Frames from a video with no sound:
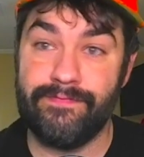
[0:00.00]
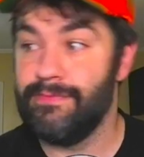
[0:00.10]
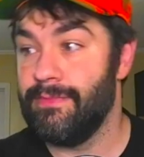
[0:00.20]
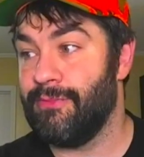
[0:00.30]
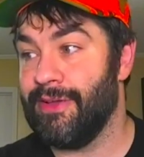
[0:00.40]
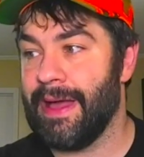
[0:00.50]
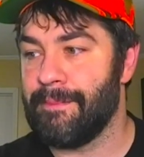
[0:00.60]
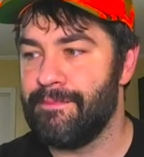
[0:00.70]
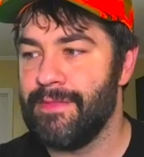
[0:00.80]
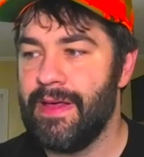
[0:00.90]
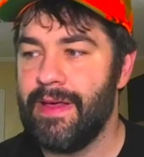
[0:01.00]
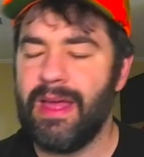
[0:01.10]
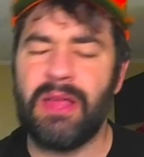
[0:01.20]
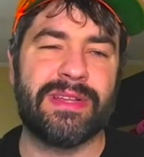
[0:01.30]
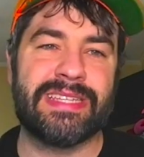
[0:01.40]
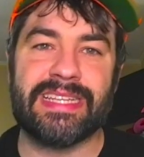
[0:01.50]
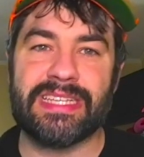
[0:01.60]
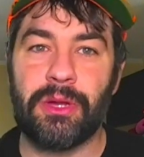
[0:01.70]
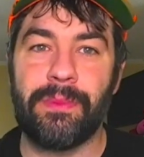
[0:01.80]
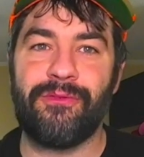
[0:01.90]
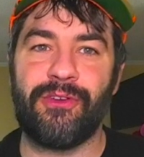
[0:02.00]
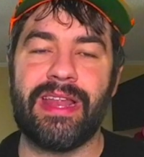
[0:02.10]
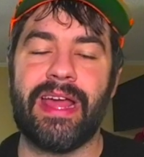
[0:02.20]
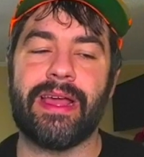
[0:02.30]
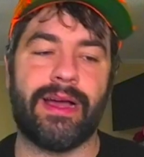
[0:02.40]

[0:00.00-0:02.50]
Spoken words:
But yeah. Anyways, guys, that's going to be it for today.